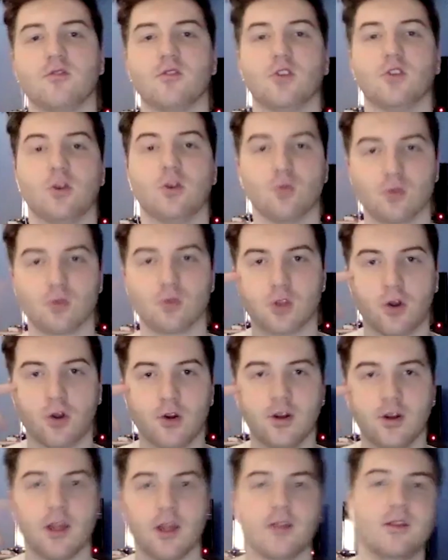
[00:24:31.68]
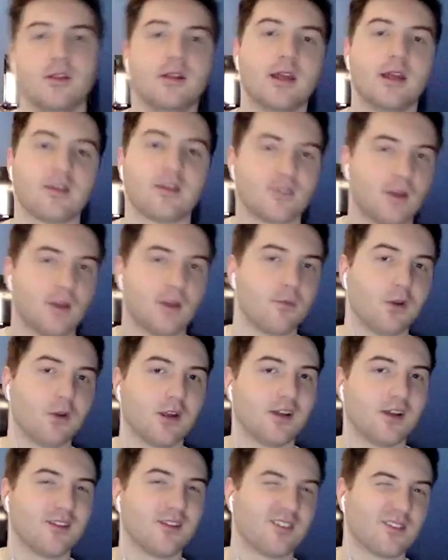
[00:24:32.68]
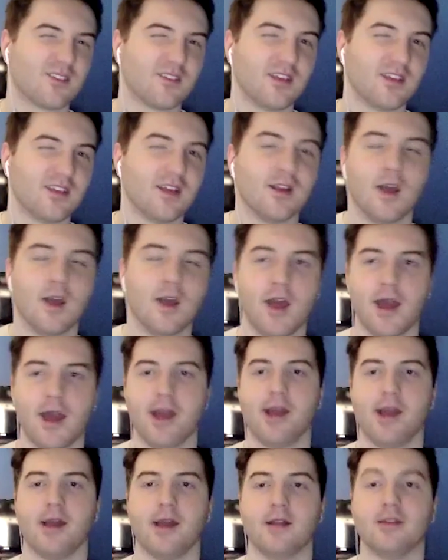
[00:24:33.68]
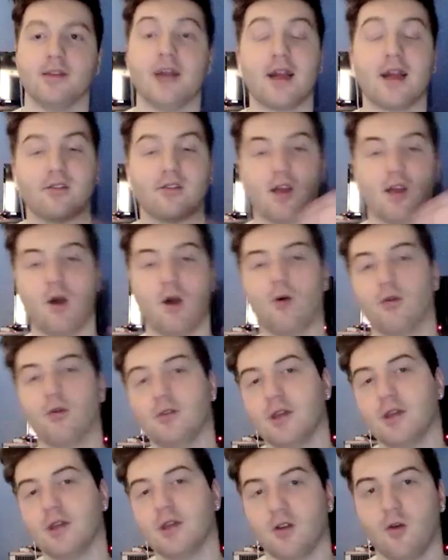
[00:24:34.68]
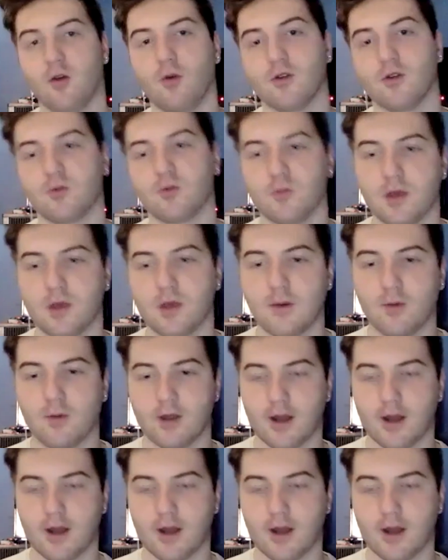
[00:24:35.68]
you learn, and the next time you're going to succeed. And that's how it was with me when